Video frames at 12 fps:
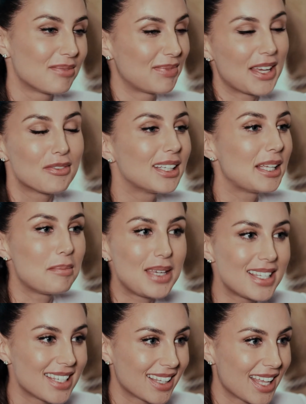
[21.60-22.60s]
they're really
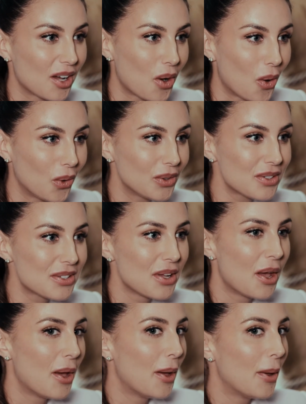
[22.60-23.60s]
meeting their goals,
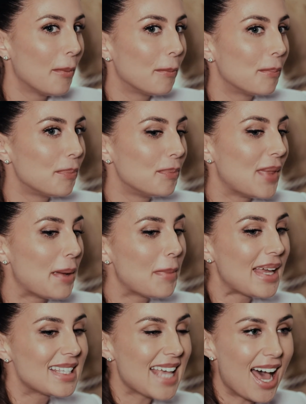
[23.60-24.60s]
they
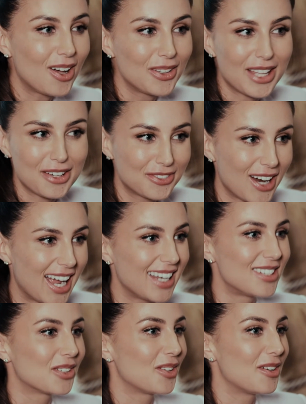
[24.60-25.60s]
may tell their
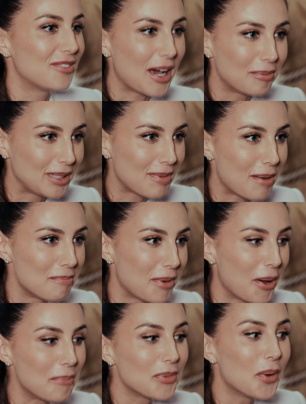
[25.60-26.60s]
friend or their family
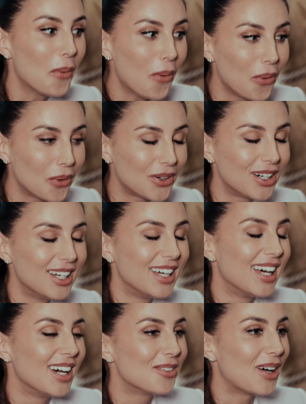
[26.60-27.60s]
member, or
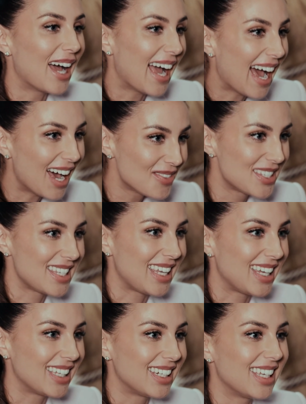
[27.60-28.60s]
what I have
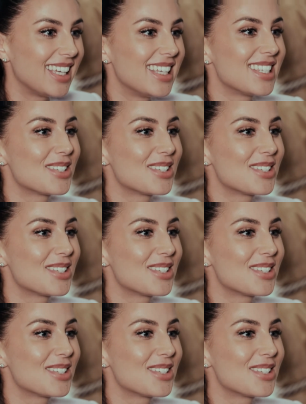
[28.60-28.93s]
seen is